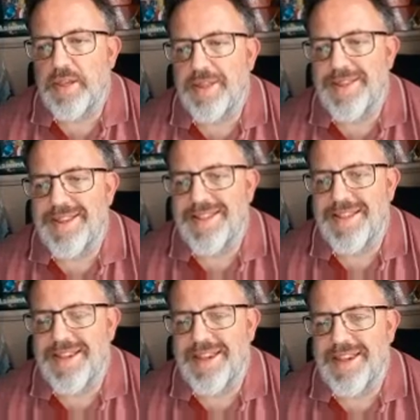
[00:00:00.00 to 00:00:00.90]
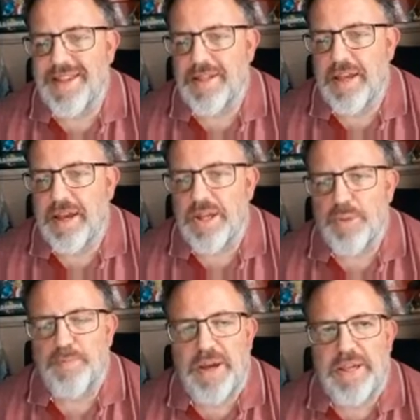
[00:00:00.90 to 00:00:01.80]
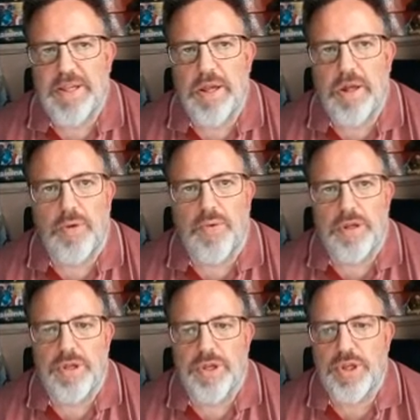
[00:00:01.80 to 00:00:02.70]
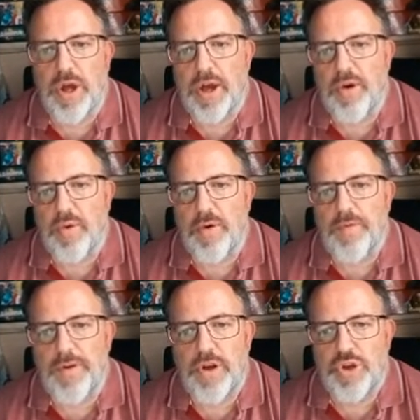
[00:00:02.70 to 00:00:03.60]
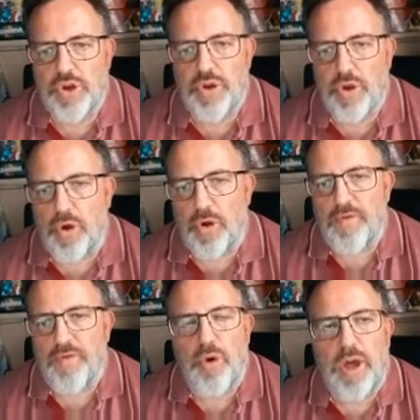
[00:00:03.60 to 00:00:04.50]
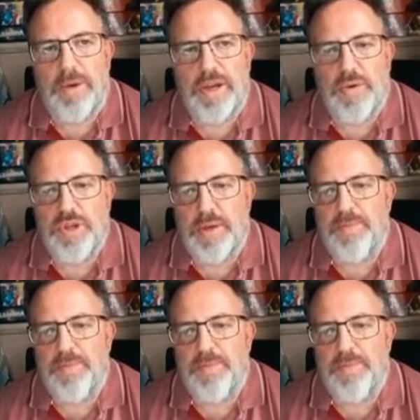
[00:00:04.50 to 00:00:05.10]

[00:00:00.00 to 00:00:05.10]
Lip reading: this is a Space Hulk style version of Warhammer Kill Team.